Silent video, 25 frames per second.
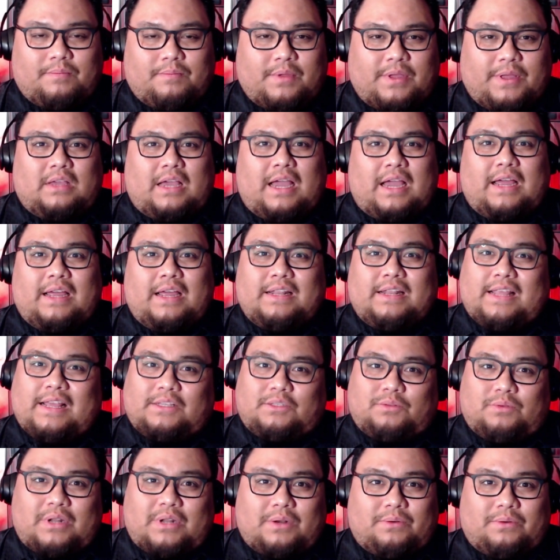But that's
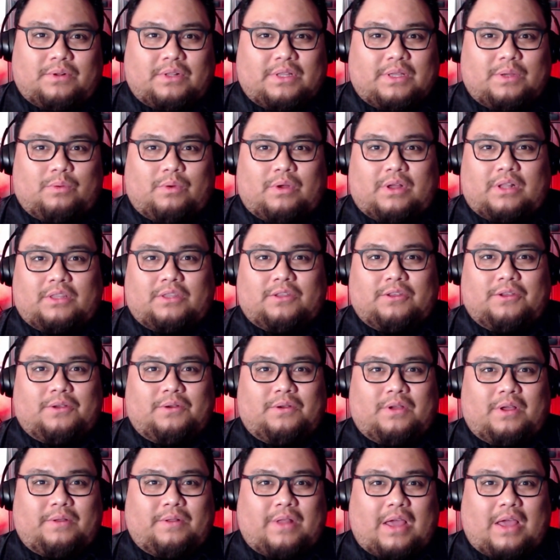what I really want, though.